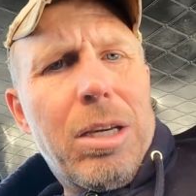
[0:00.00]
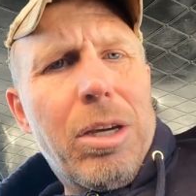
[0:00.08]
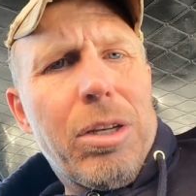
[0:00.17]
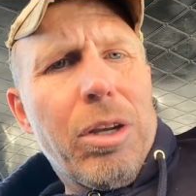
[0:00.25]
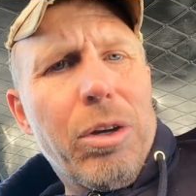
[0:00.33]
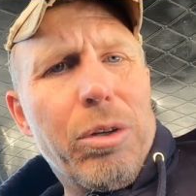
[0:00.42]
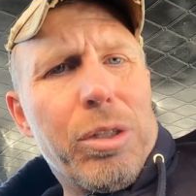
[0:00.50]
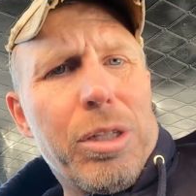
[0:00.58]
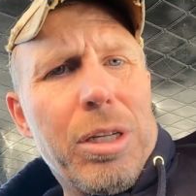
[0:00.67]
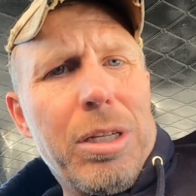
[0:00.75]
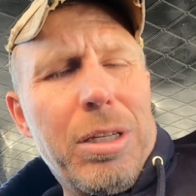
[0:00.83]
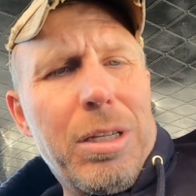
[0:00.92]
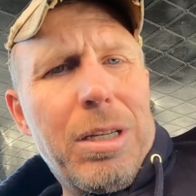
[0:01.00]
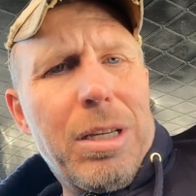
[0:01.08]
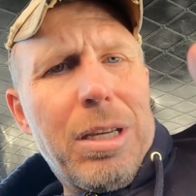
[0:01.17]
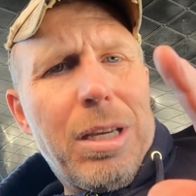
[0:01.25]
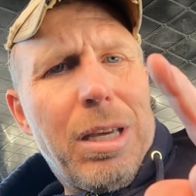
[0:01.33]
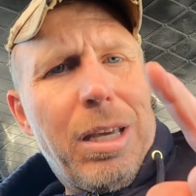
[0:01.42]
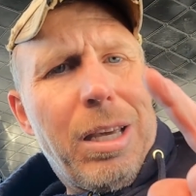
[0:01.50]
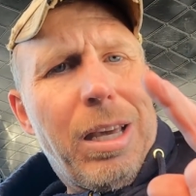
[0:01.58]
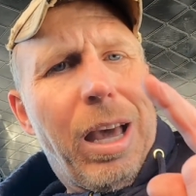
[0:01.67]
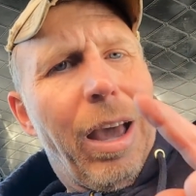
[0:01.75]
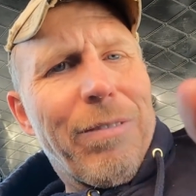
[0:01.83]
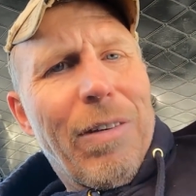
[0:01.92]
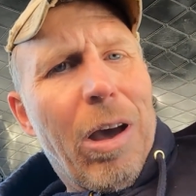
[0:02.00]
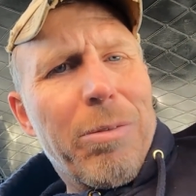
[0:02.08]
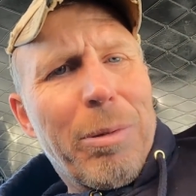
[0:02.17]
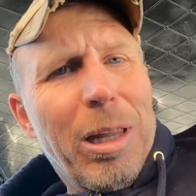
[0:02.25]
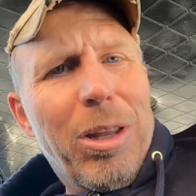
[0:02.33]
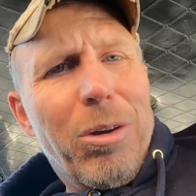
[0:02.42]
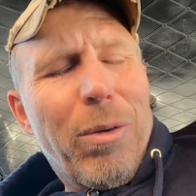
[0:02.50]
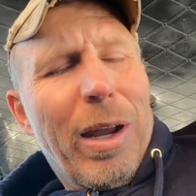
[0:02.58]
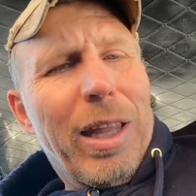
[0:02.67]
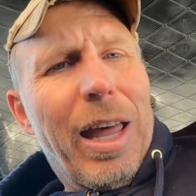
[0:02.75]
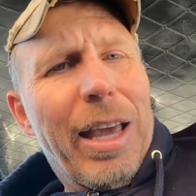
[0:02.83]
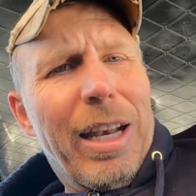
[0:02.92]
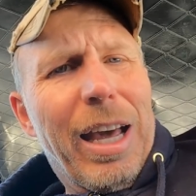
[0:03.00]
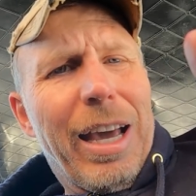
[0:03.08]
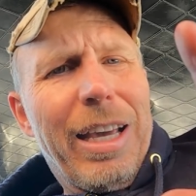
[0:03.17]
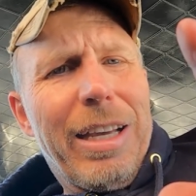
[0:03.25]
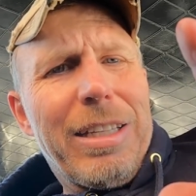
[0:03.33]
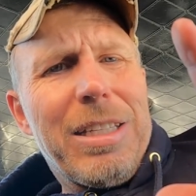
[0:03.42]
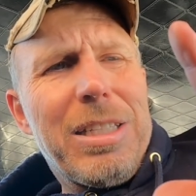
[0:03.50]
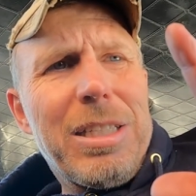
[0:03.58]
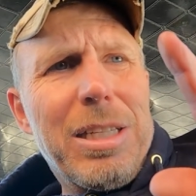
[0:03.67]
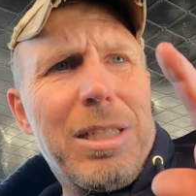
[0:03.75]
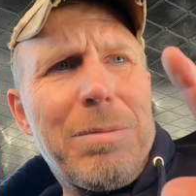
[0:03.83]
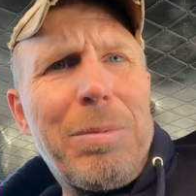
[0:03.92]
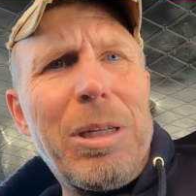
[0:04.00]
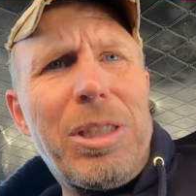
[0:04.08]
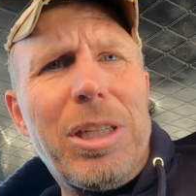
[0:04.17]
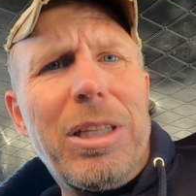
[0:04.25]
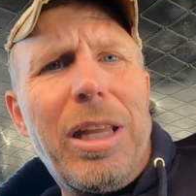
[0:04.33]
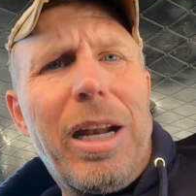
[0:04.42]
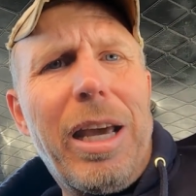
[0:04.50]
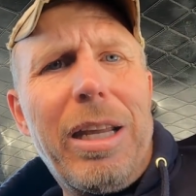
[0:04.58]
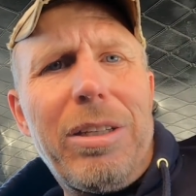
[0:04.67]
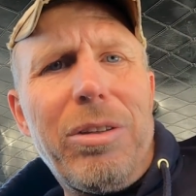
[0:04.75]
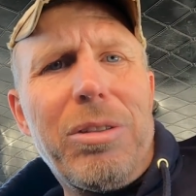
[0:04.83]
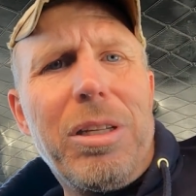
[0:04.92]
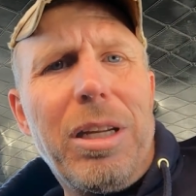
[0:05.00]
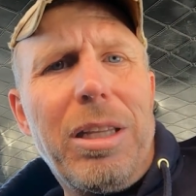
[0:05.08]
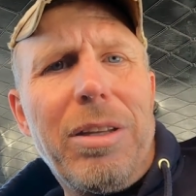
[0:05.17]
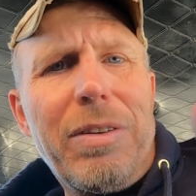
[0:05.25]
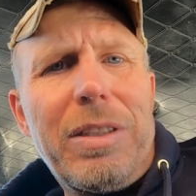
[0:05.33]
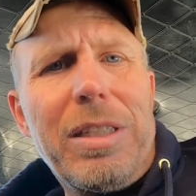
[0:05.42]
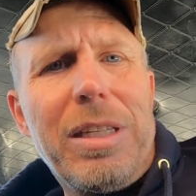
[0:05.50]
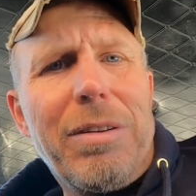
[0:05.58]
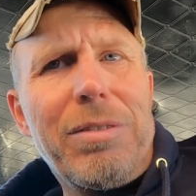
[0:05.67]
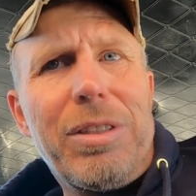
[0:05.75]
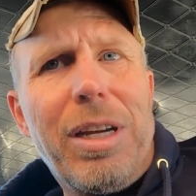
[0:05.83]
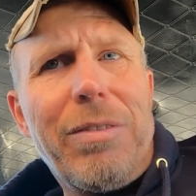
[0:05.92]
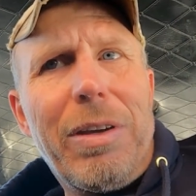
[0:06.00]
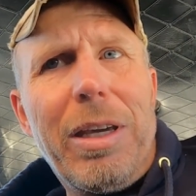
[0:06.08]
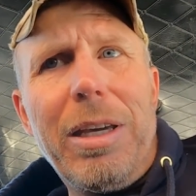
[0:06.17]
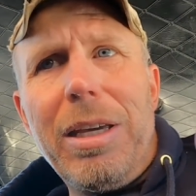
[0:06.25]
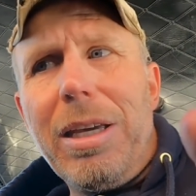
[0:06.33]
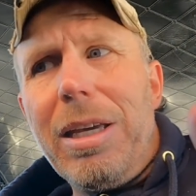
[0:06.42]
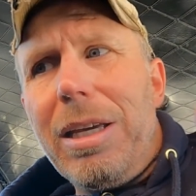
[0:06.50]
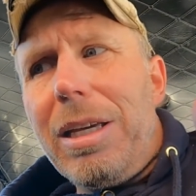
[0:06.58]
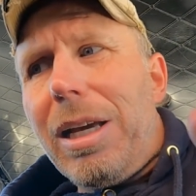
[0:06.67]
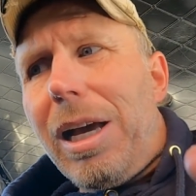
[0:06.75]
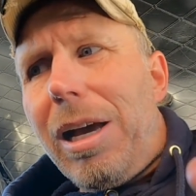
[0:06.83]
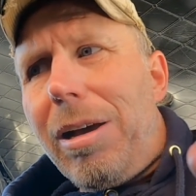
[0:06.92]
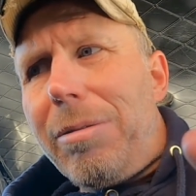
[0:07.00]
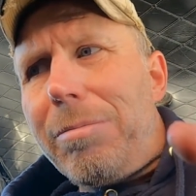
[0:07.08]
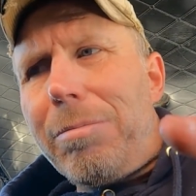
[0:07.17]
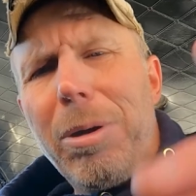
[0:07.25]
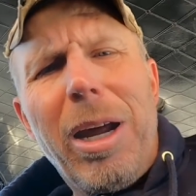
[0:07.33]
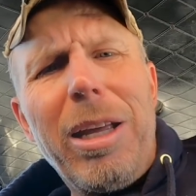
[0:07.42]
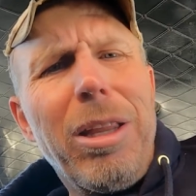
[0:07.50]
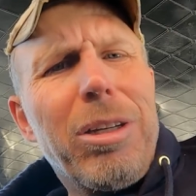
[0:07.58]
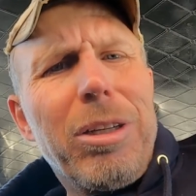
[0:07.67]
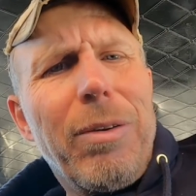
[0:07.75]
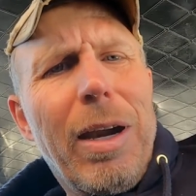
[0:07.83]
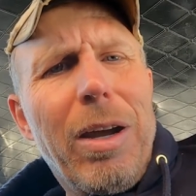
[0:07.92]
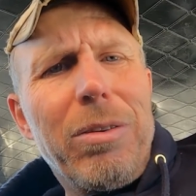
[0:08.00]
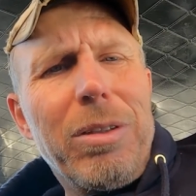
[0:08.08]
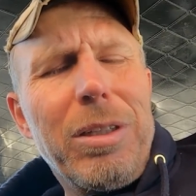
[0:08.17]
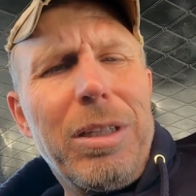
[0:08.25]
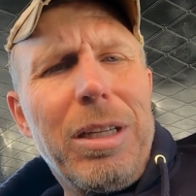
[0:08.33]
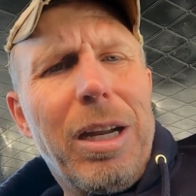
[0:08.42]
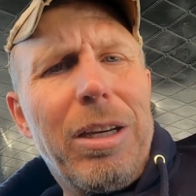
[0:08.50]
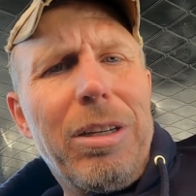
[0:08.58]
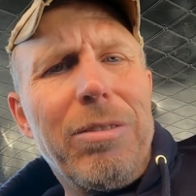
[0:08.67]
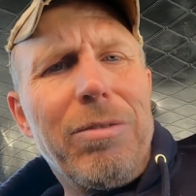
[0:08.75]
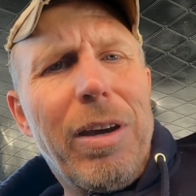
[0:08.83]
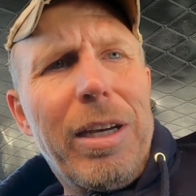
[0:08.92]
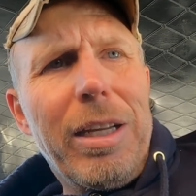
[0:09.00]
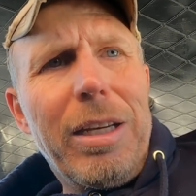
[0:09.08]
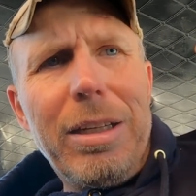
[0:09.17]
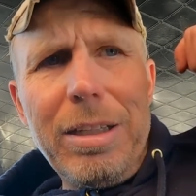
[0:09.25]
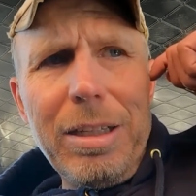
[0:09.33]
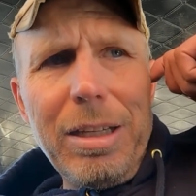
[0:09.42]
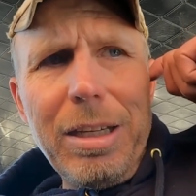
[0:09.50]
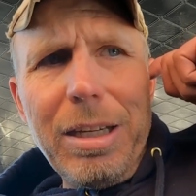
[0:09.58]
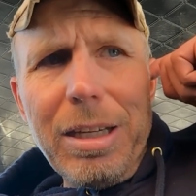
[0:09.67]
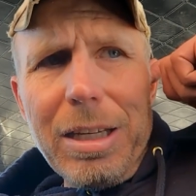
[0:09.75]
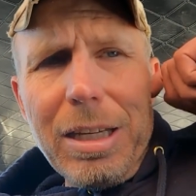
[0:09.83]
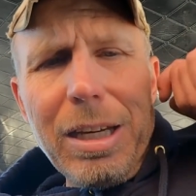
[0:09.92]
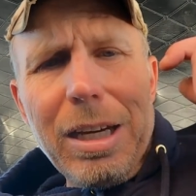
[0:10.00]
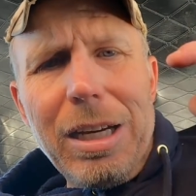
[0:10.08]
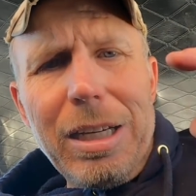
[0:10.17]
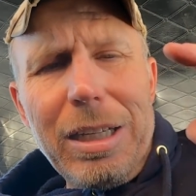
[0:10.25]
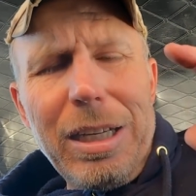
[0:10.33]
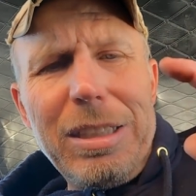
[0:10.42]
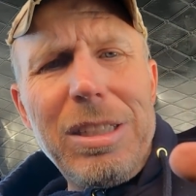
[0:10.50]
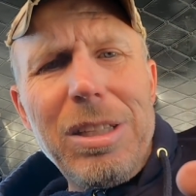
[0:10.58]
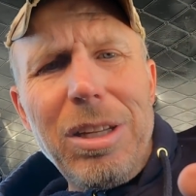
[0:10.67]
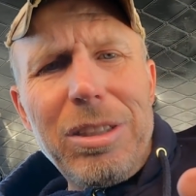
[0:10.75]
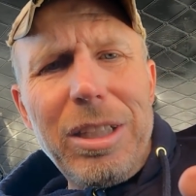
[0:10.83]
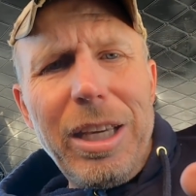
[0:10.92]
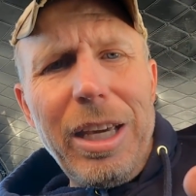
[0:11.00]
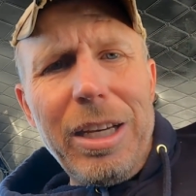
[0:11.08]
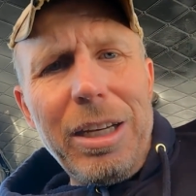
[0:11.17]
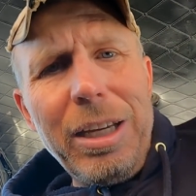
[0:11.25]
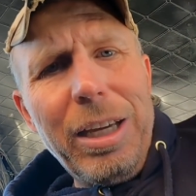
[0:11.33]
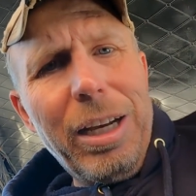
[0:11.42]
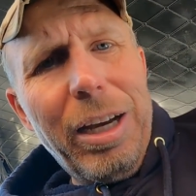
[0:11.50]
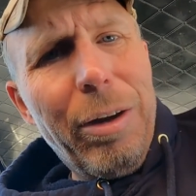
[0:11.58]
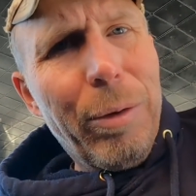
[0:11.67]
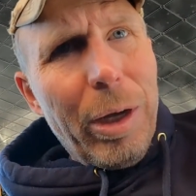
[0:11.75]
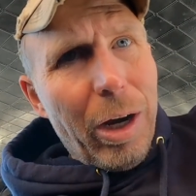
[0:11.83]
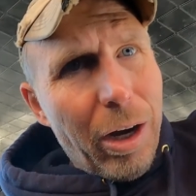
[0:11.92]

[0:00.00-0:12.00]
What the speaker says: Good news. I found my little red light. I had suspicion that I had used it in the 57 Chevy, but I had looked around and I couldn't find it. I just looked again, and here we